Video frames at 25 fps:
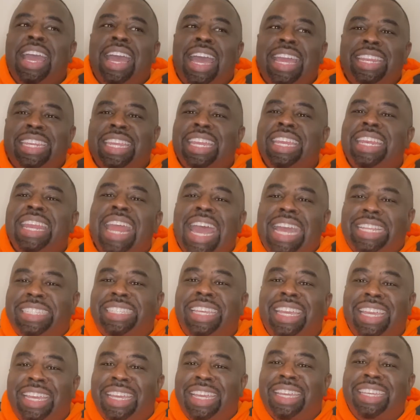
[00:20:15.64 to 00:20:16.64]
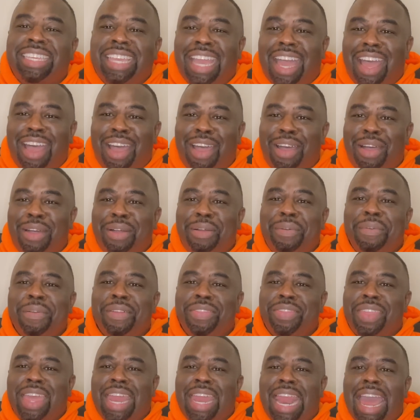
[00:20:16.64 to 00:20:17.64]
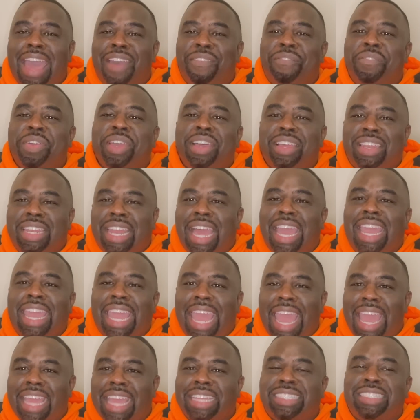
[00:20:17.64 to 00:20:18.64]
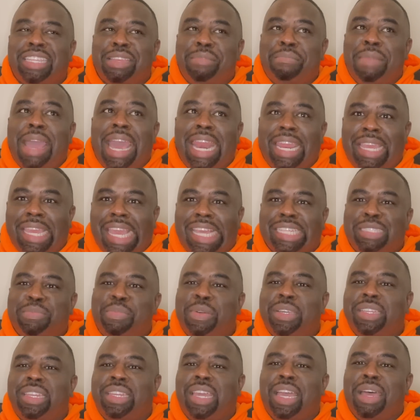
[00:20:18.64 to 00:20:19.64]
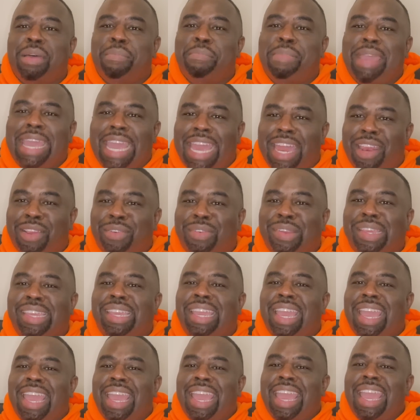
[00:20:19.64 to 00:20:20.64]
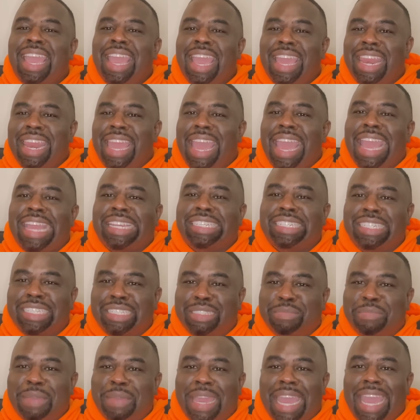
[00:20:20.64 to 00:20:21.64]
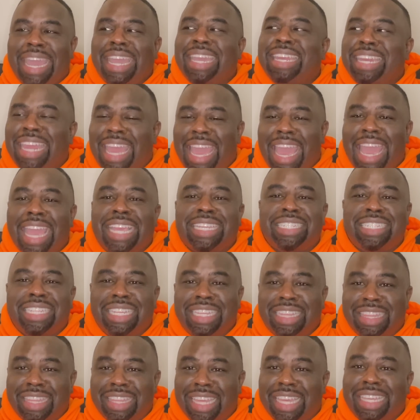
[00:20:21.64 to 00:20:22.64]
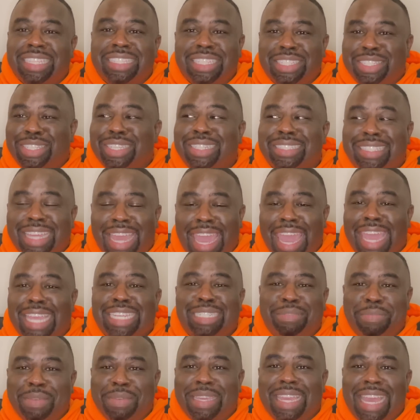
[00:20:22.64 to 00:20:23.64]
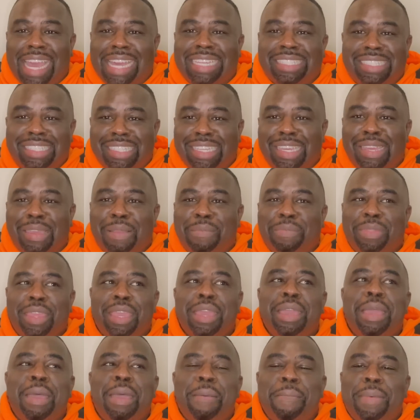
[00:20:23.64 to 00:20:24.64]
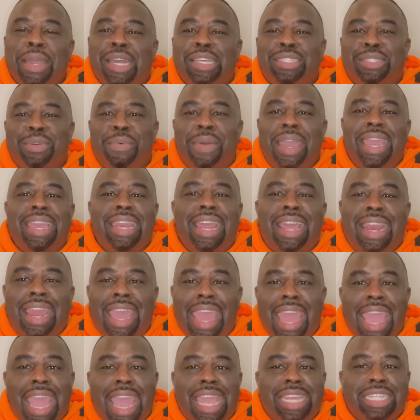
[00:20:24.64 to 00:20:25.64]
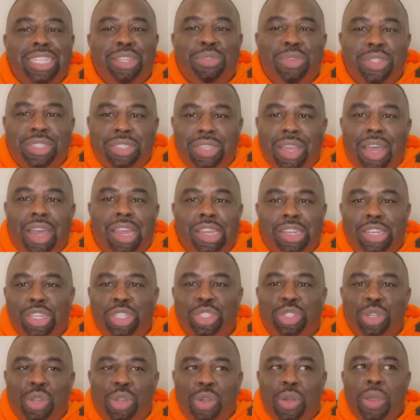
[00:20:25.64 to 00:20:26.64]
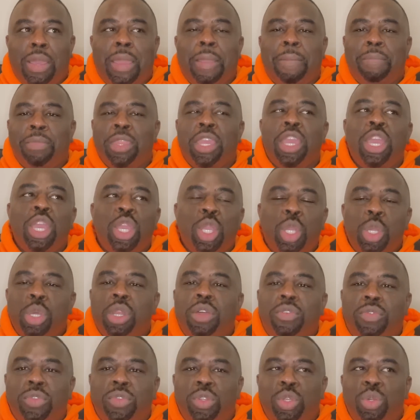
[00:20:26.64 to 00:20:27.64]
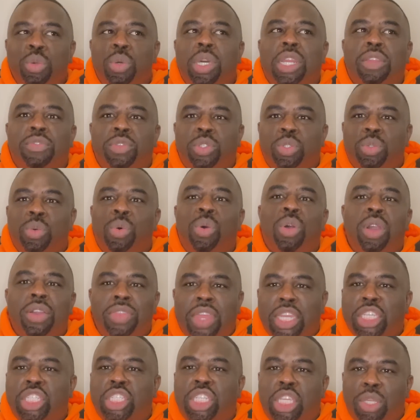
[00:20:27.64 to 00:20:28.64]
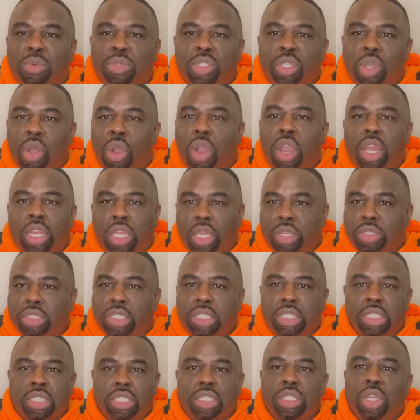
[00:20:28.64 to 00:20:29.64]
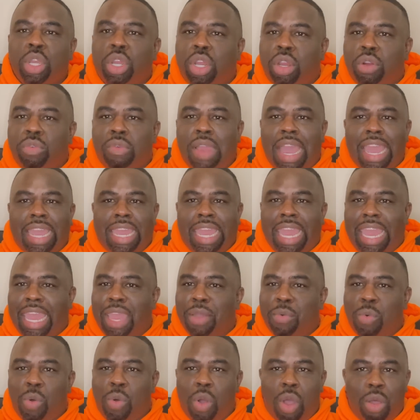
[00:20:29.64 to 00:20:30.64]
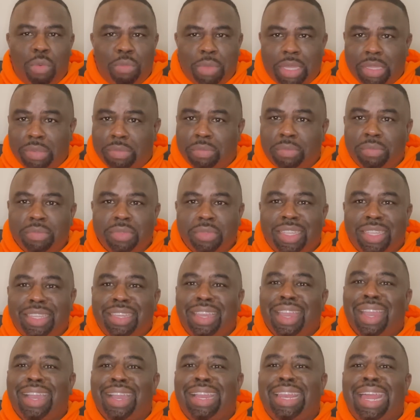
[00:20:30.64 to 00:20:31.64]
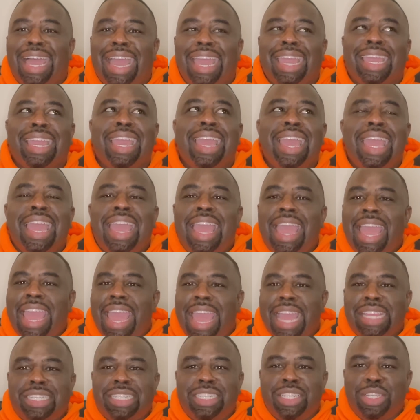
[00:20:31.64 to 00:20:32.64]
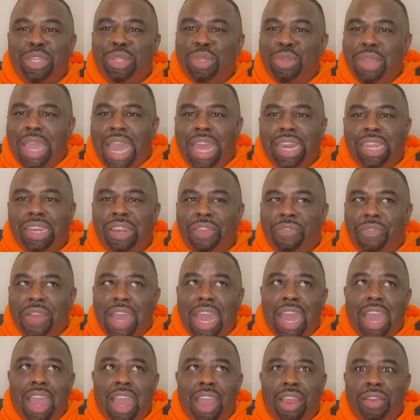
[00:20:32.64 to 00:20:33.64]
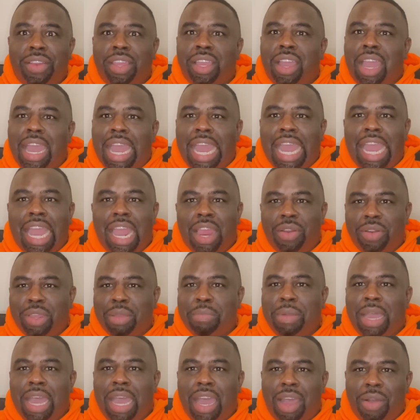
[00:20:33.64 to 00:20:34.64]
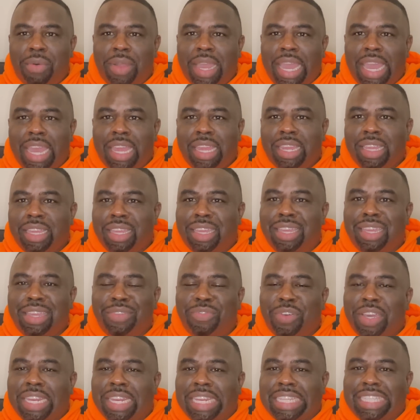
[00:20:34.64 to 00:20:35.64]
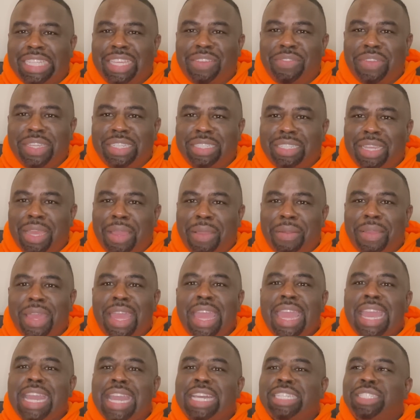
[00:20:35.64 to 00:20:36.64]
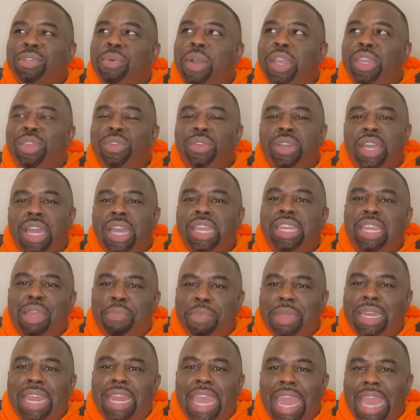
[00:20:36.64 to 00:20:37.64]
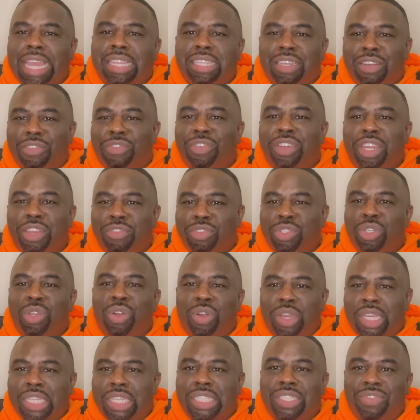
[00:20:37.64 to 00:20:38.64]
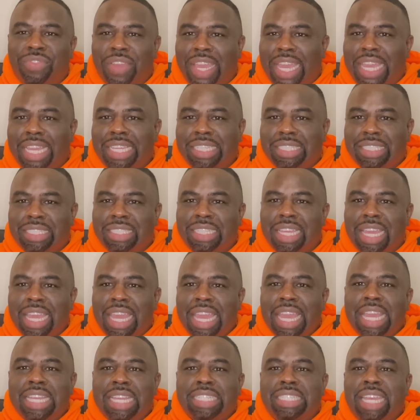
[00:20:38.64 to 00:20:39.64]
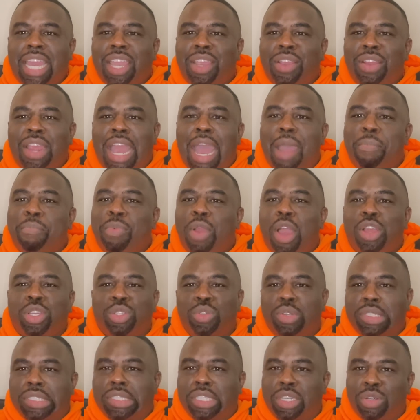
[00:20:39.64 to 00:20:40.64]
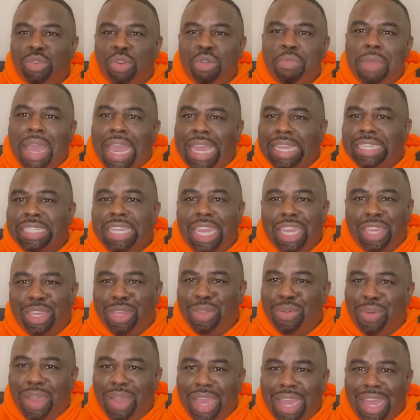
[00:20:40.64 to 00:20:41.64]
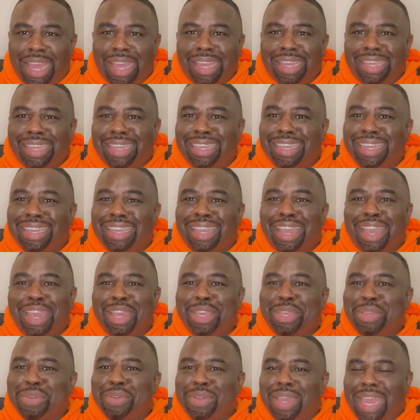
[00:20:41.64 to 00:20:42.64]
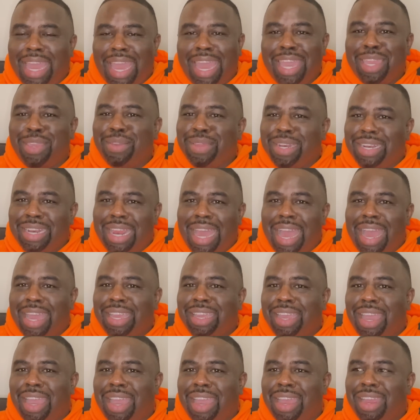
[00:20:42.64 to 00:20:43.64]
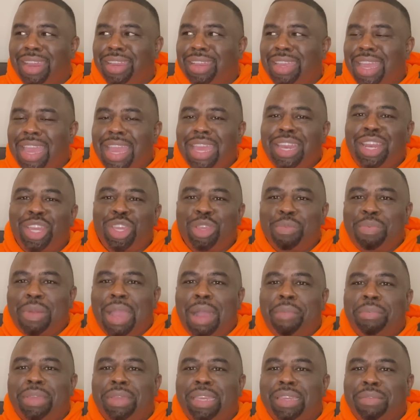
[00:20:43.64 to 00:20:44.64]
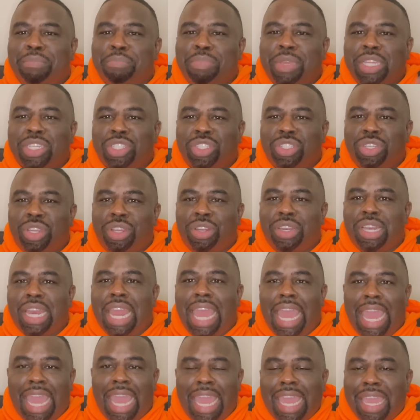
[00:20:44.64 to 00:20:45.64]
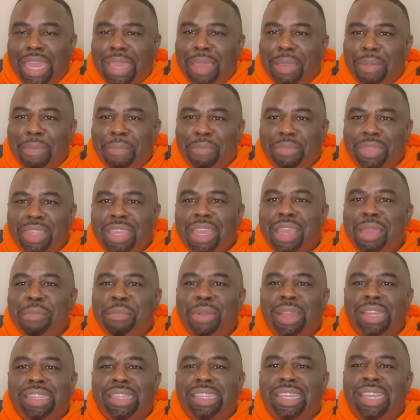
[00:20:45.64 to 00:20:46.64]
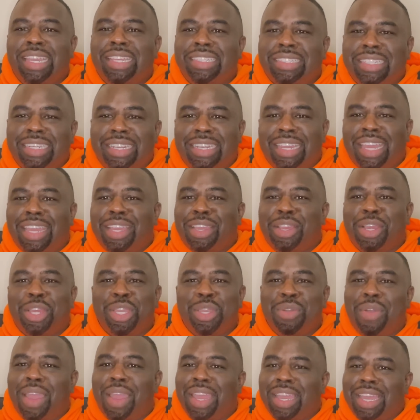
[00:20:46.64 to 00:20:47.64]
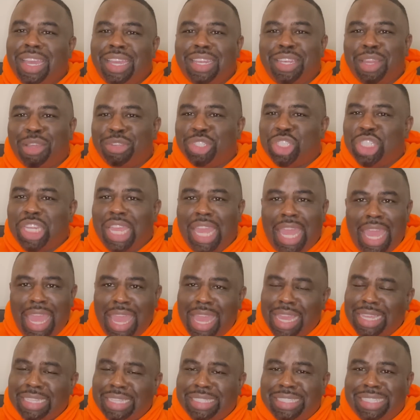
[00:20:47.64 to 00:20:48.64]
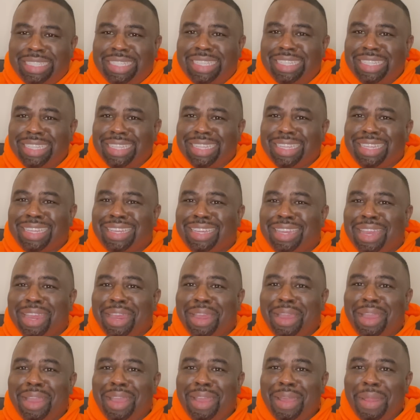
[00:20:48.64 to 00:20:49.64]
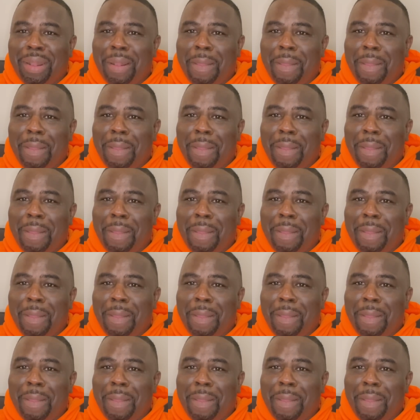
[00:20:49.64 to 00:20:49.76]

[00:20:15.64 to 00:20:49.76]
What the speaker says: Didn't I tell y'all that I felt like somebody has put a battery in Ashley's back and Ashley thinks that she's the HVIC? Because the way that Ashley was talking to Joy, you would have sworn that she was Carlos's girl, right-hand woman. You're like, Ashley, do you got any firing or hiring power for the TV show? Because the way you cutting up and acting in front of Joy's face, it's like, girl, I brought you into the group. I can take you out. Girl, you can't. You didn't hire her. Now, you probably pitched her name. But at the end of the day, girl, you ain't cutting no checks, girl.